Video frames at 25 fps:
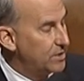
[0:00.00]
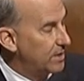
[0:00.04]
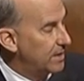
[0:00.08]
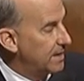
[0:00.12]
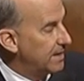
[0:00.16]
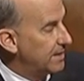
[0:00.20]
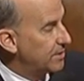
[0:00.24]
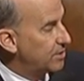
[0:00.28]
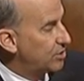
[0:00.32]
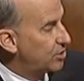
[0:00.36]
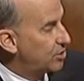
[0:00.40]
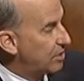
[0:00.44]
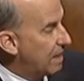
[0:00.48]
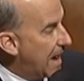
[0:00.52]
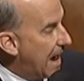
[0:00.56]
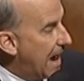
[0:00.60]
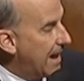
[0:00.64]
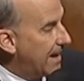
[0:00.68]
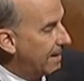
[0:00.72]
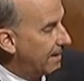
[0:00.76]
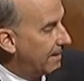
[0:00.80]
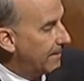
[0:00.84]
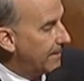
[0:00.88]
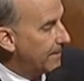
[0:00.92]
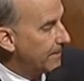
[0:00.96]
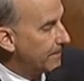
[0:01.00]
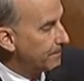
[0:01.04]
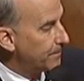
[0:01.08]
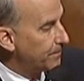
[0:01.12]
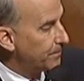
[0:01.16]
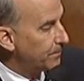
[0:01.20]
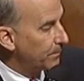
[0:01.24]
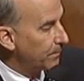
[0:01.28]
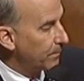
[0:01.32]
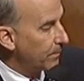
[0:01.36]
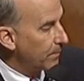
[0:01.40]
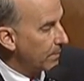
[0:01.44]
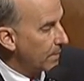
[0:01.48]
against China
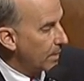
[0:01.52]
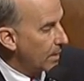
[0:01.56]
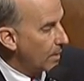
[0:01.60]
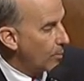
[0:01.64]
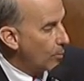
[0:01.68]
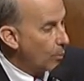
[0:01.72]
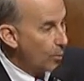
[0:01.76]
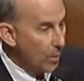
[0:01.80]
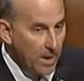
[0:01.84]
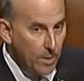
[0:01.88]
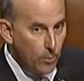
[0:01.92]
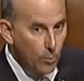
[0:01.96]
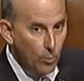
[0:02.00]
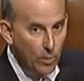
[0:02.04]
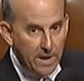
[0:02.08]
when